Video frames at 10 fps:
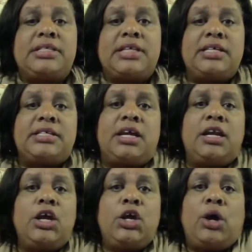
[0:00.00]
it says
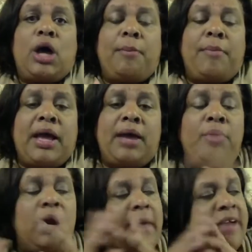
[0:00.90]
that
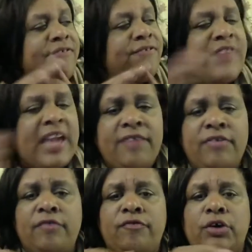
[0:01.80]
one of my
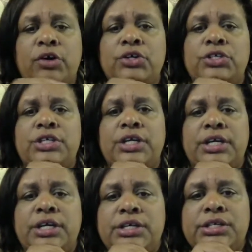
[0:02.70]
favorite
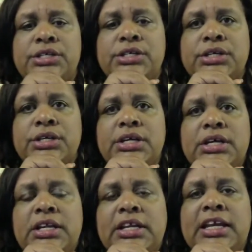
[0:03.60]
verses,
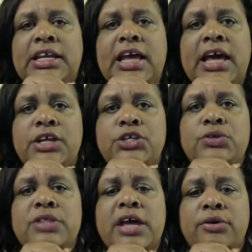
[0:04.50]
lean not
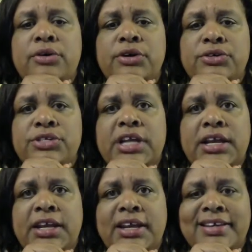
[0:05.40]
unto thine own
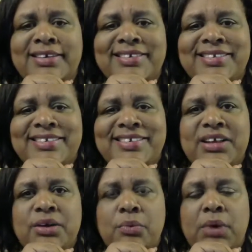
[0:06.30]
understanding,
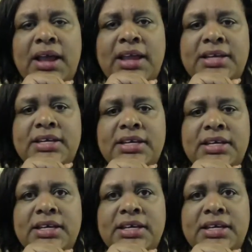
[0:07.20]
right?